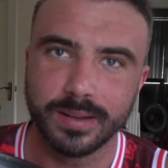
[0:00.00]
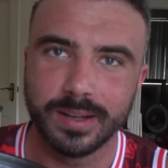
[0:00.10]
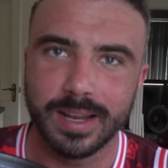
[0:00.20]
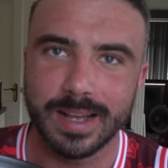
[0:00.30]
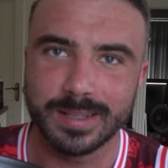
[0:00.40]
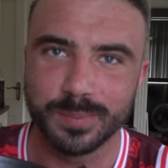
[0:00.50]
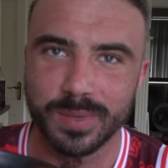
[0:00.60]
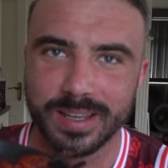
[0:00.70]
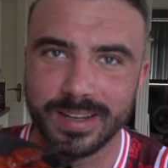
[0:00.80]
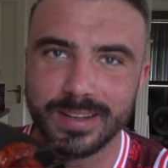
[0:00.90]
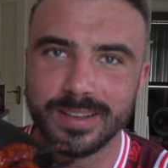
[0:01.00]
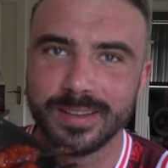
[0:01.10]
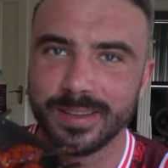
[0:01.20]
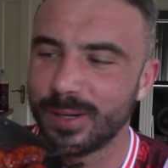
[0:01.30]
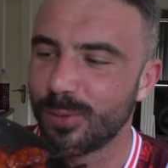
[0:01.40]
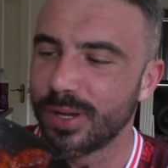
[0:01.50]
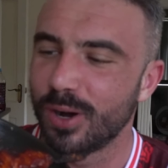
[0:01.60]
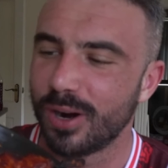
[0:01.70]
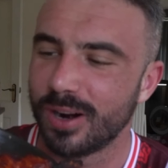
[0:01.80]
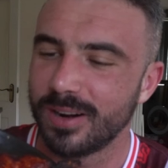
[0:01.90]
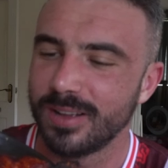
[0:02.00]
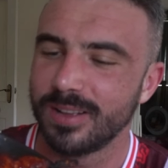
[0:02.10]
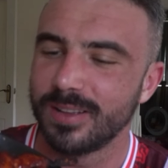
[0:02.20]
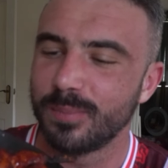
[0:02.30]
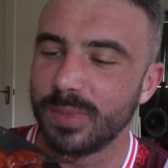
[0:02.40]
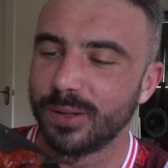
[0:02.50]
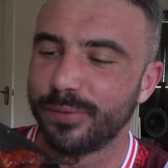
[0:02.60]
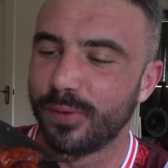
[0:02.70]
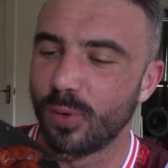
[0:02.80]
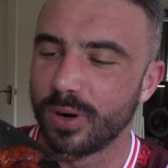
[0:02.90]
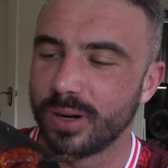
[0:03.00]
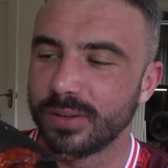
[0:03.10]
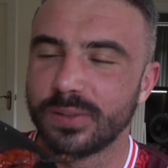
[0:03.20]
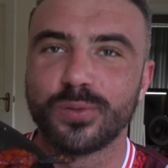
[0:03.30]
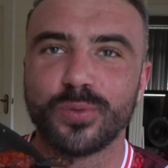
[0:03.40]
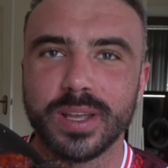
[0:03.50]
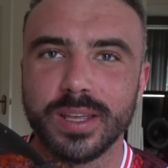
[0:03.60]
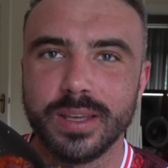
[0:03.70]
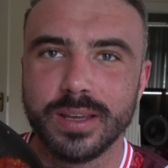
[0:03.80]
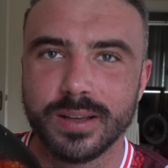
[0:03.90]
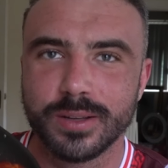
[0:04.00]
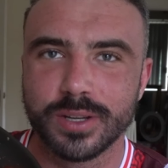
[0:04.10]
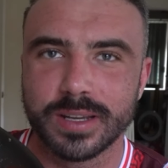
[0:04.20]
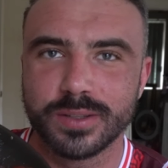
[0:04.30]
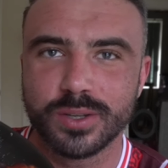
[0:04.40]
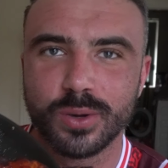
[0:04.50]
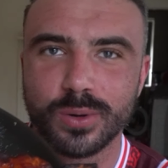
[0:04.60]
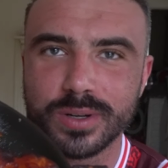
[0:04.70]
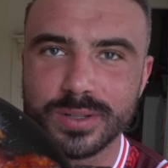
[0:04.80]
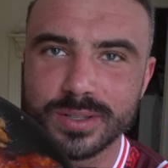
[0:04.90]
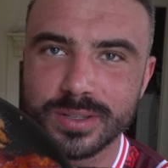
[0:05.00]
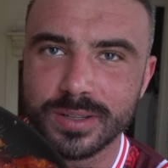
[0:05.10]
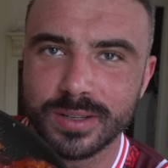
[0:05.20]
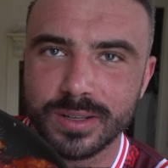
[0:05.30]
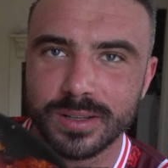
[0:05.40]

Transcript: Last meal, here we are, meal 4, 3 chicken skewers,